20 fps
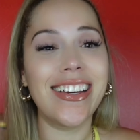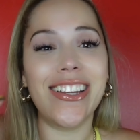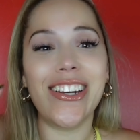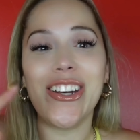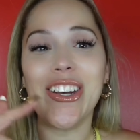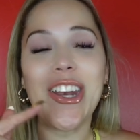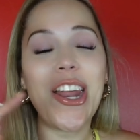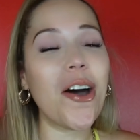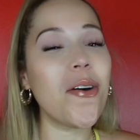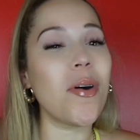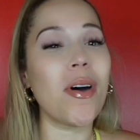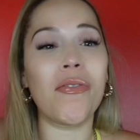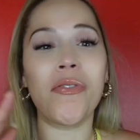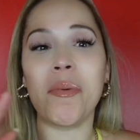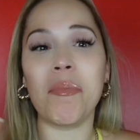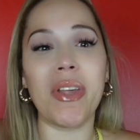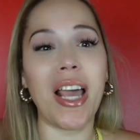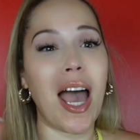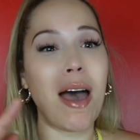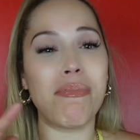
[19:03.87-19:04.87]
no one from
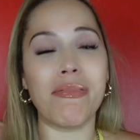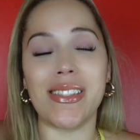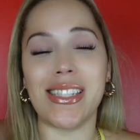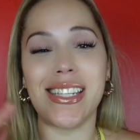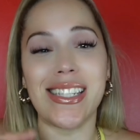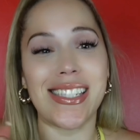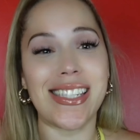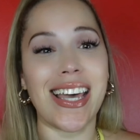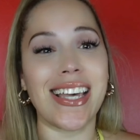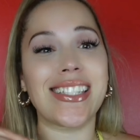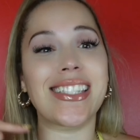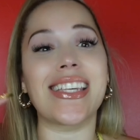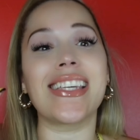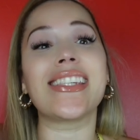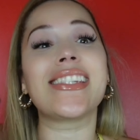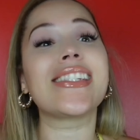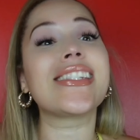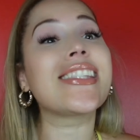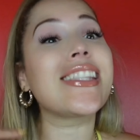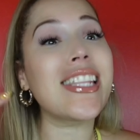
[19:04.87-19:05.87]
the opposite sex can
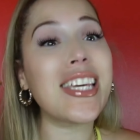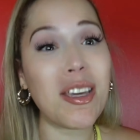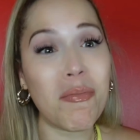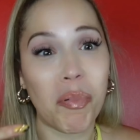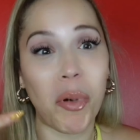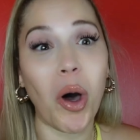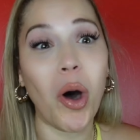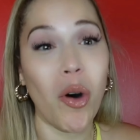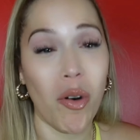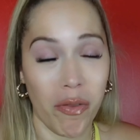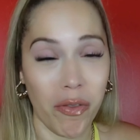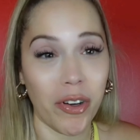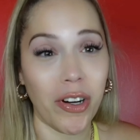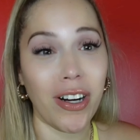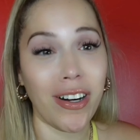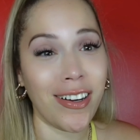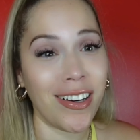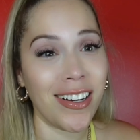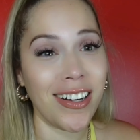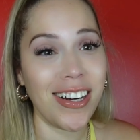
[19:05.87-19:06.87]
sleep
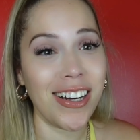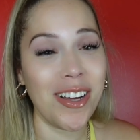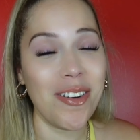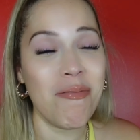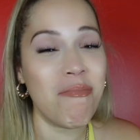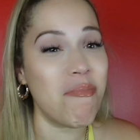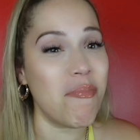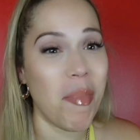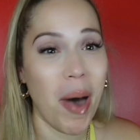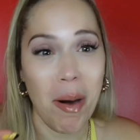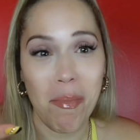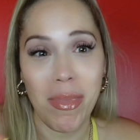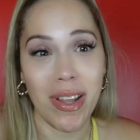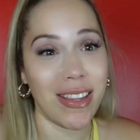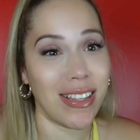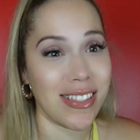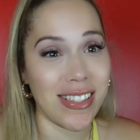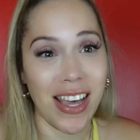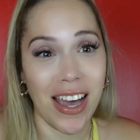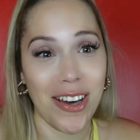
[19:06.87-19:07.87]
over my
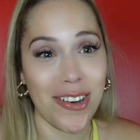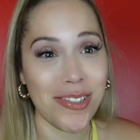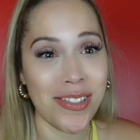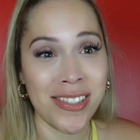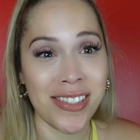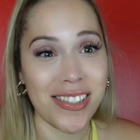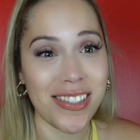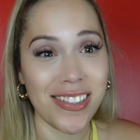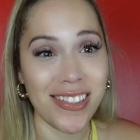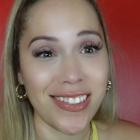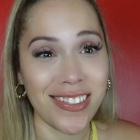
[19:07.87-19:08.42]
mother's house.